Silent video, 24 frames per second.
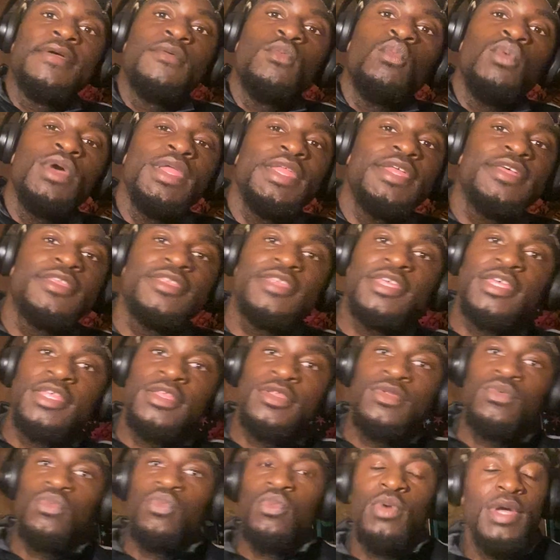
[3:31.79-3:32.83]

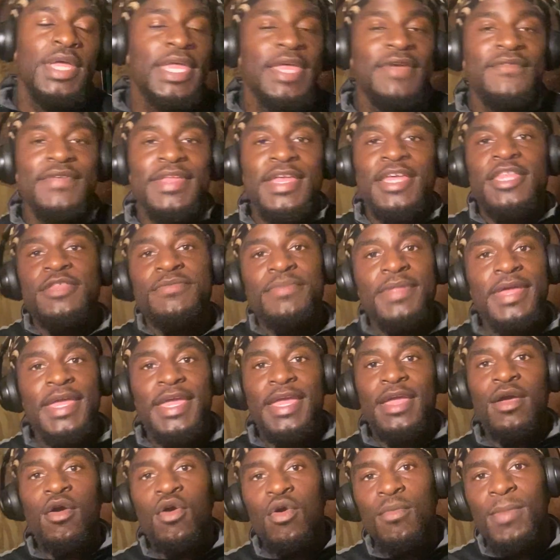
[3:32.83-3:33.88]
witnesses will even
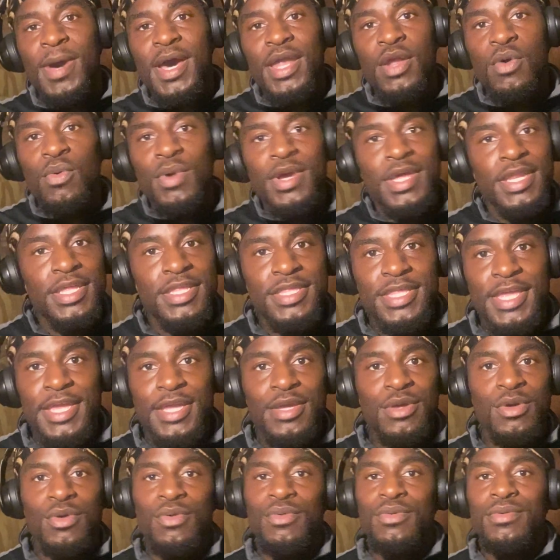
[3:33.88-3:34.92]
explain, oh, by the way, this
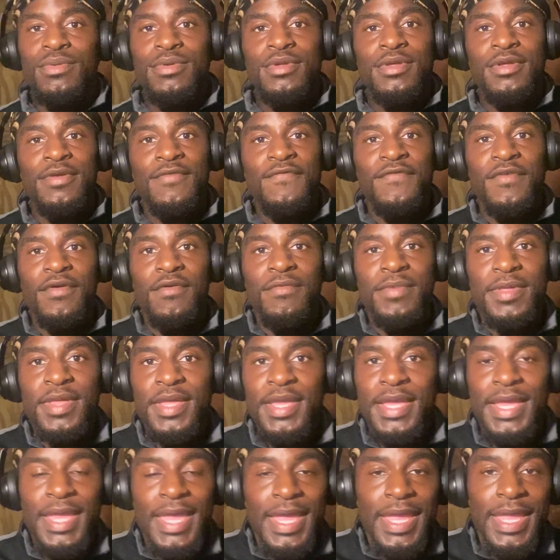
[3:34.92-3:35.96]
ain't cool. Feel me?
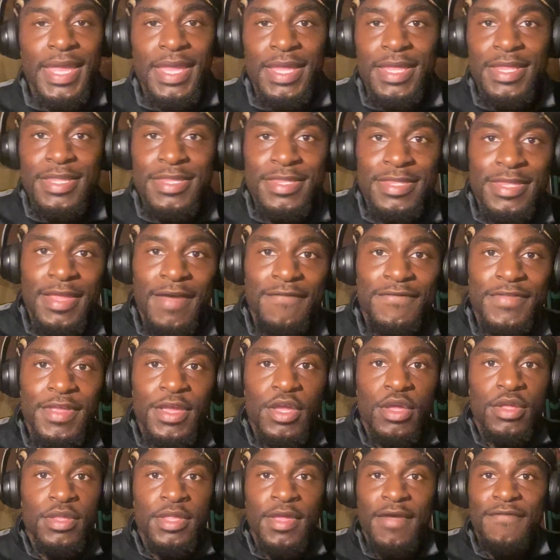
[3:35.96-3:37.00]
It's
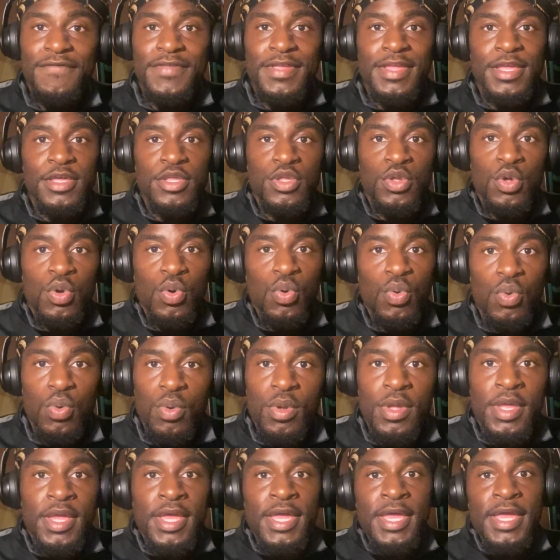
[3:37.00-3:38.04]
nothing, nothing is cool.
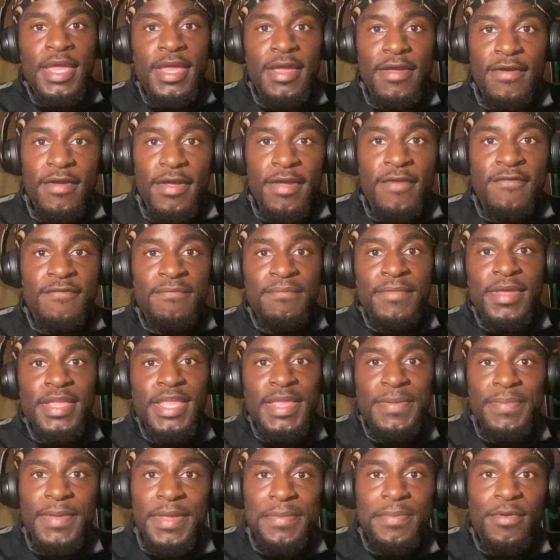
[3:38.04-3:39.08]
If
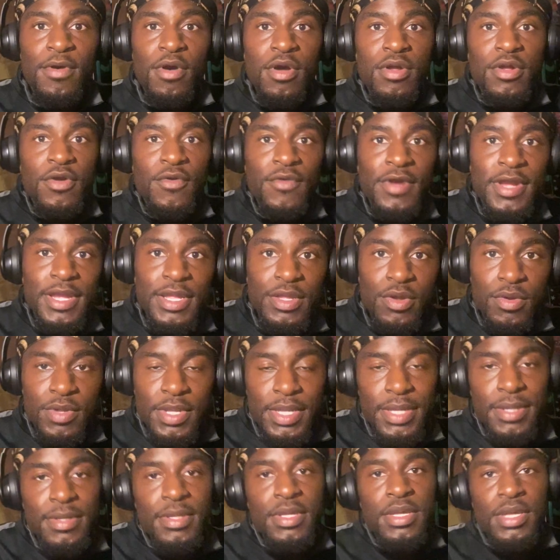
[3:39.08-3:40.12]
many people are agreeing on
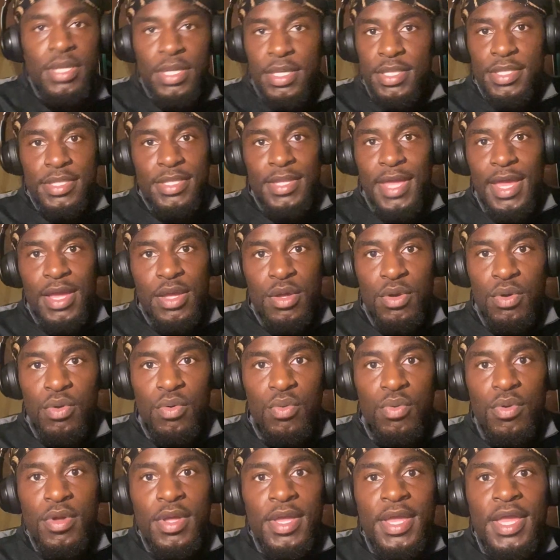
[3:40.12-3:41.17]
it, not
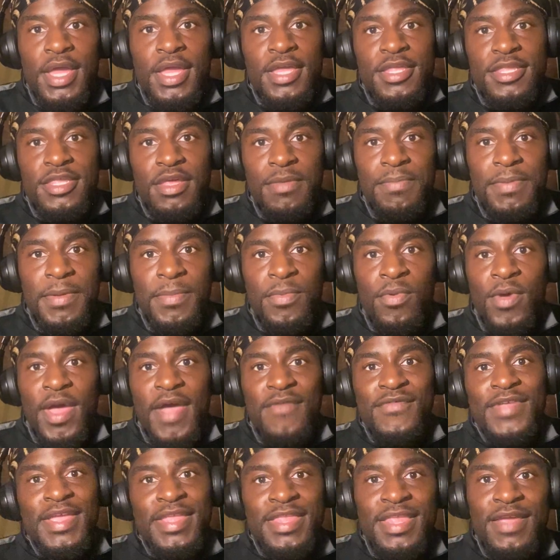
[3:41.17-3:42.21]
cool. Some people
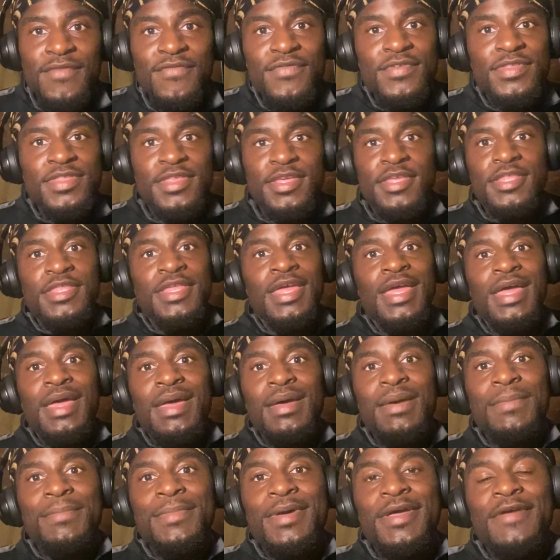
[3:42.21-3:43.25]
have their differences.
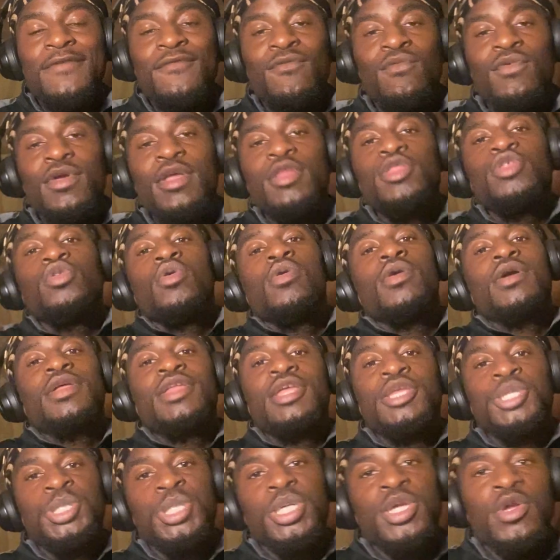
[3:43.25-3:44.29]
But if we talking
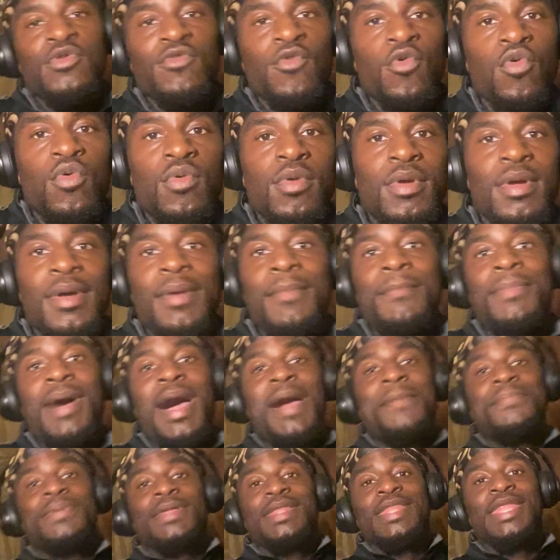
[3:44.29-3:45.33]
a general
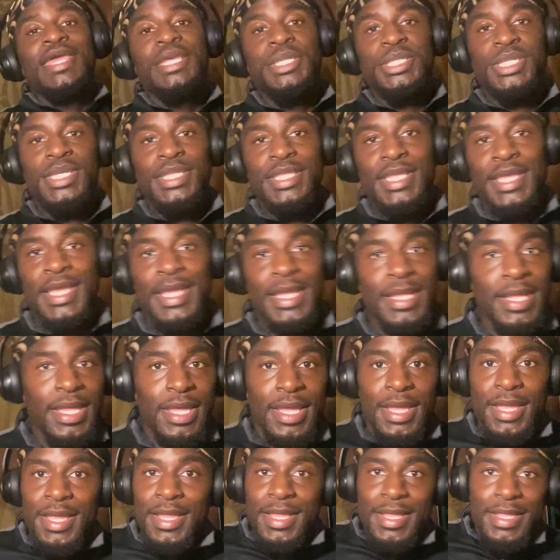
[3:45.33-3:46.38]
population thing,
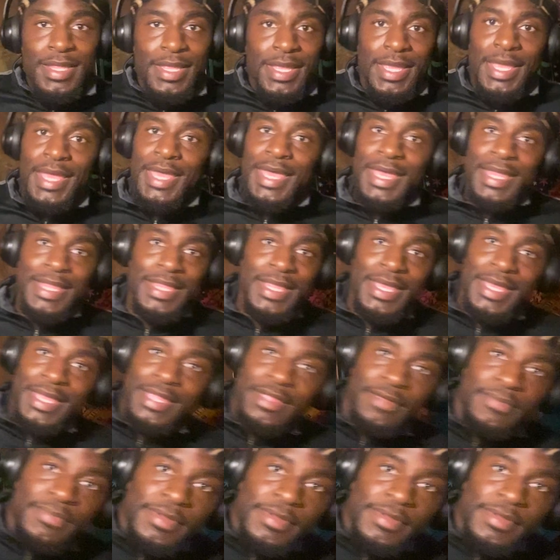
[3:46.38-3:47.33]
there ain't nothing to